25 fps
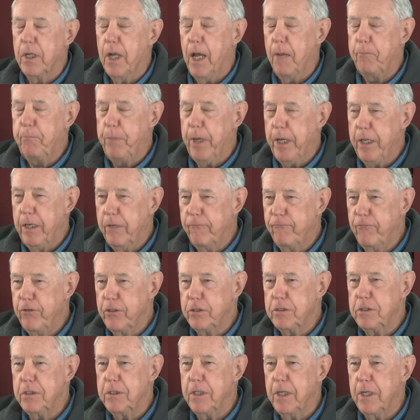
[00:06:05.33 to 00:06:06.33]
I paid a
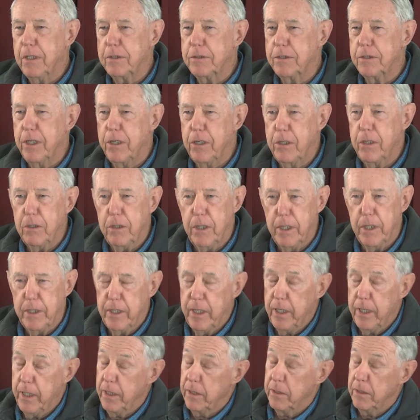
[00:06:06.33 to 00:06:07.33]
visit out there,
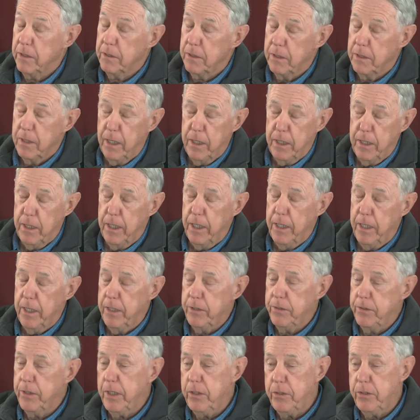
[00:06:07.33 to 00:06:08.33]
and
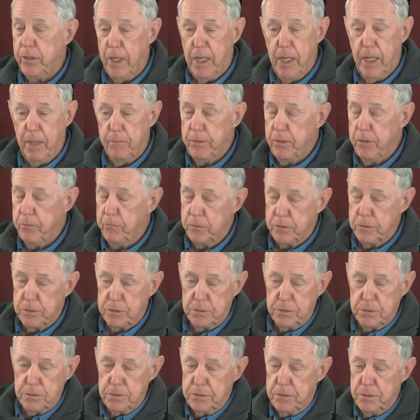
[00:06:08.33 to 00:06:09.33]
at that time it
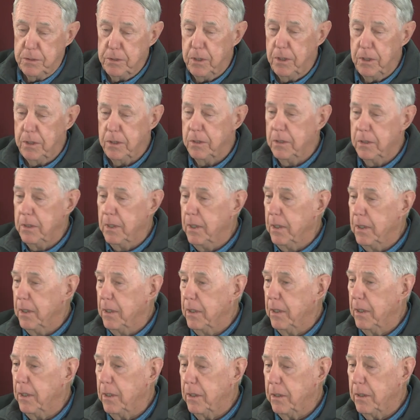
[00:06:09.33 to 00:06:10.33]
was
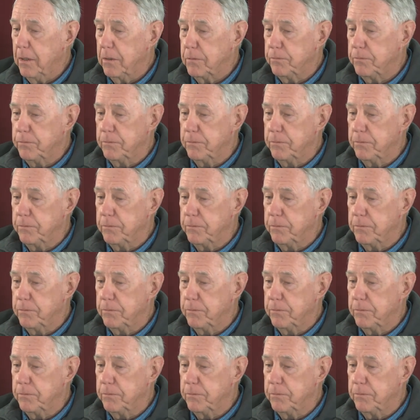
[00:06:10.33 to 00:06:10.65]
the